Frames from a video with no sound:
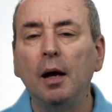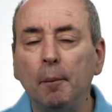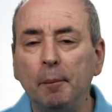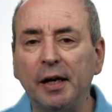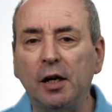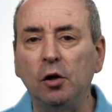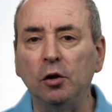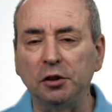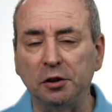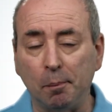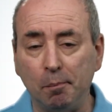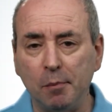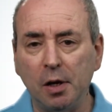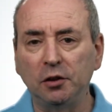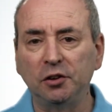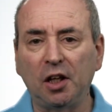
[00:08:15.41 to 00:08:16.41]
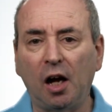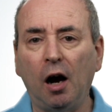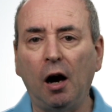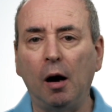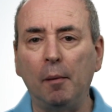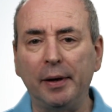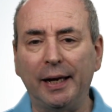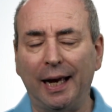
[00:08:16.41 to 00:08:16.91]
Because most
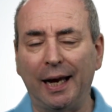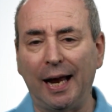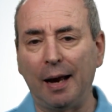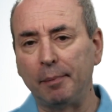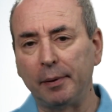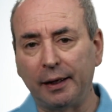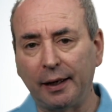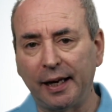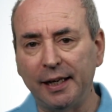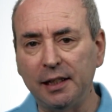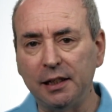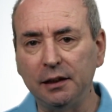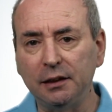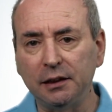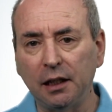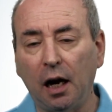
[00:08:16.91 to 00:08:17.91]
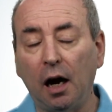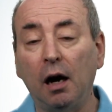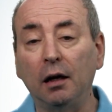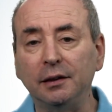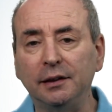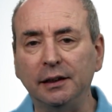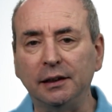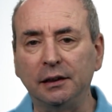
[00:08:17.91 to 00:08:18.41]
RPA applications
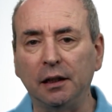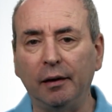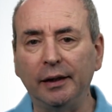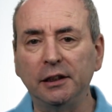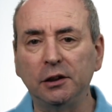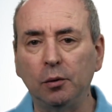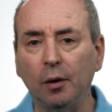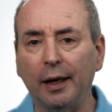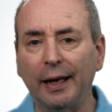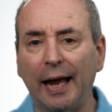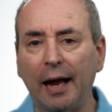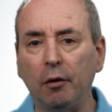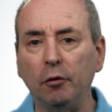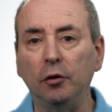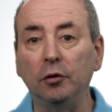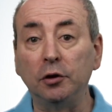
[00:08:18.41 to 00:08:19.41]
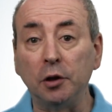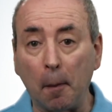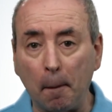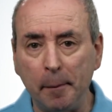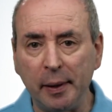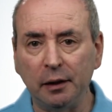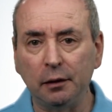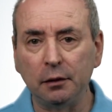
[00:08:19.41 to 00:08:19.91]
are designed to allow you to
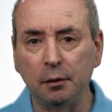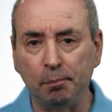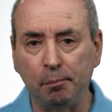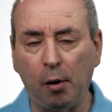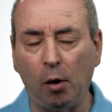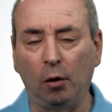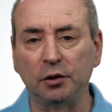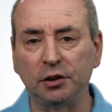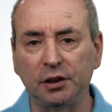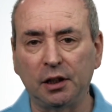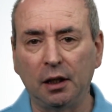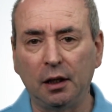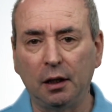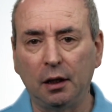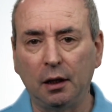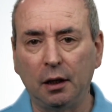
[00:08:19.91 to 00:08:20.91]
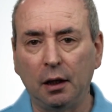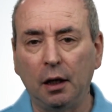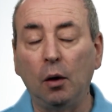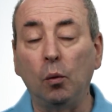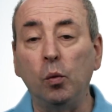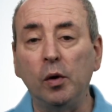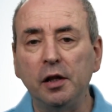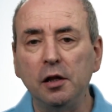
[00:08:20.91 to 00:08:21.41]
build bots
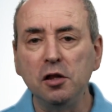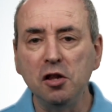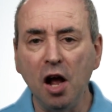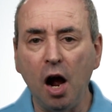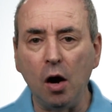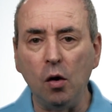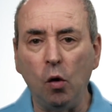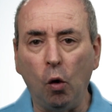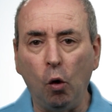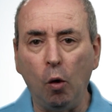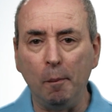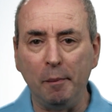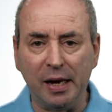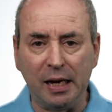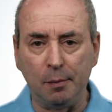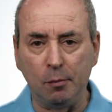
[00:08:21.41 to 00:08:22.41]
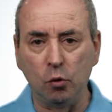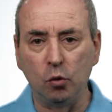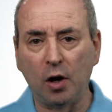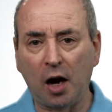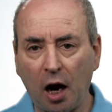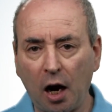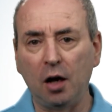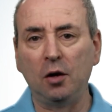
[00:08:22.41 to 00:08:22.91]
with no or minimal
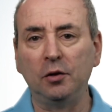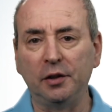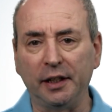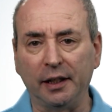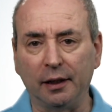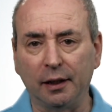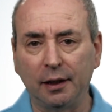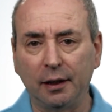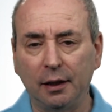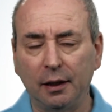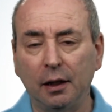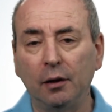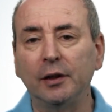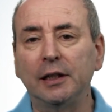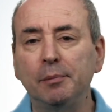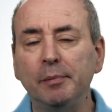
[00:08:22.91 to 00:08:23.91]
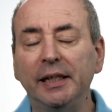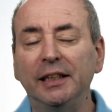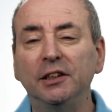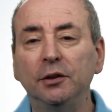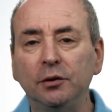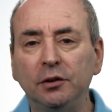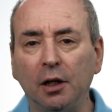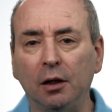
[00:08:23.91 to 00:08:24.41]
coding, which means
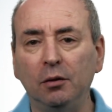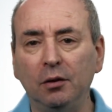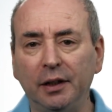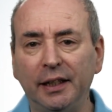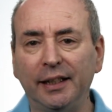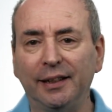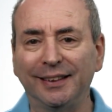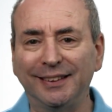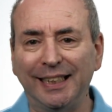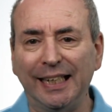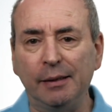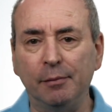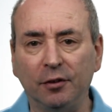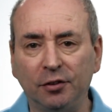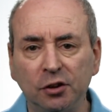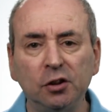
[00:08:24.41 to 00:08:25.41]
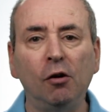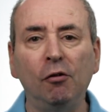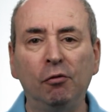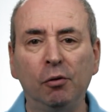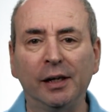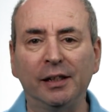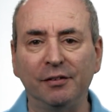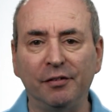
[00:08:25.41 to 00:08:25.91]
you don't need a team of
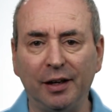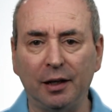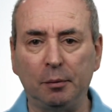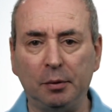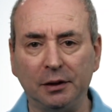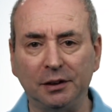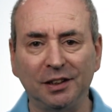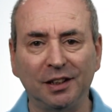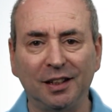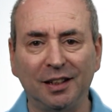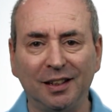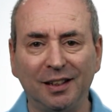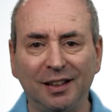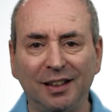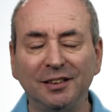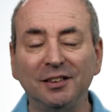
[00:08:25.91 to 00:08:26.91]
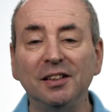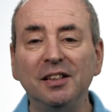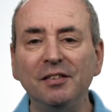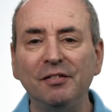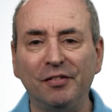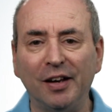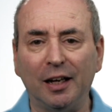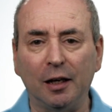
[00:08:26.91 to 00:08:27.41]
software developers to
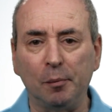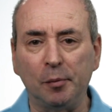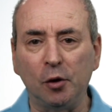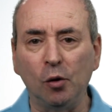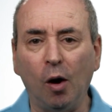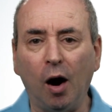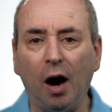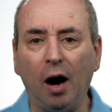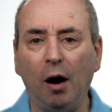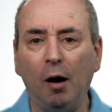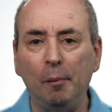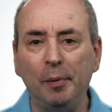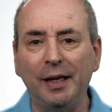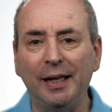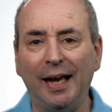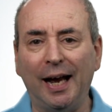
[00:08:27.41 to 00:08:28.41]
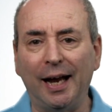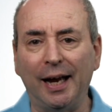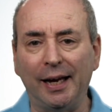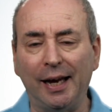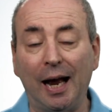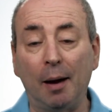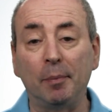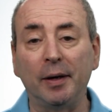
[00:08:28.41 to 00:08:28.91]
develop your
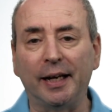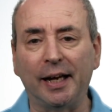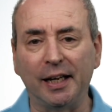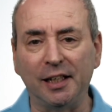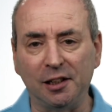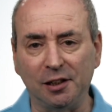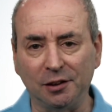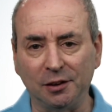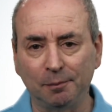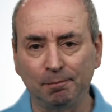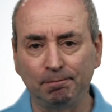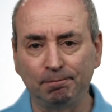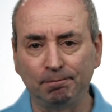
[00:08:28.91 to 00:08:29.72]
RPA applications.